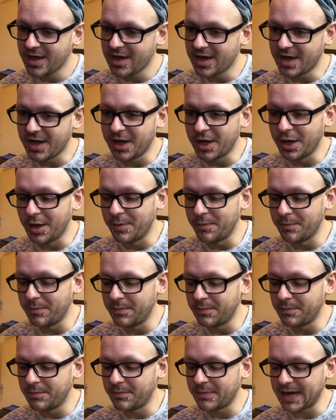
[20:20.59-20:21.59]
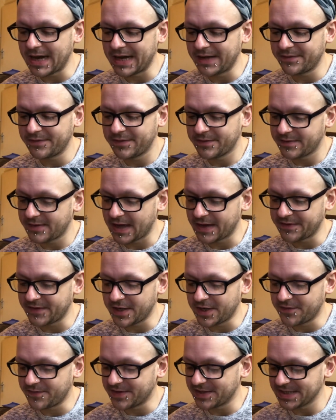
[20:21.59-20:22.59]
at the
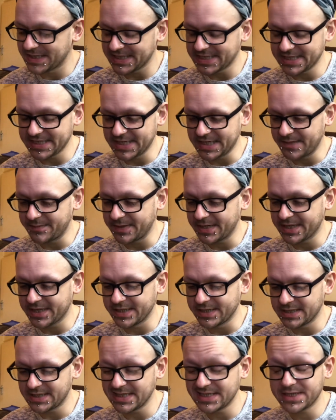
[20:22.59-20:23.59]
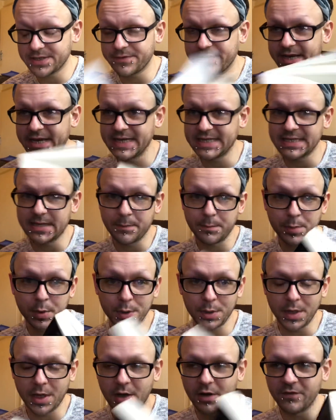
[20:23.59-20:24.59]
university, because it's a great
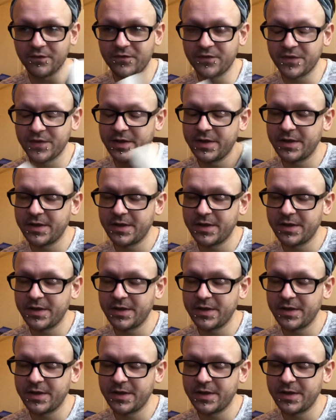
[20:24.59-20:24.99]
example of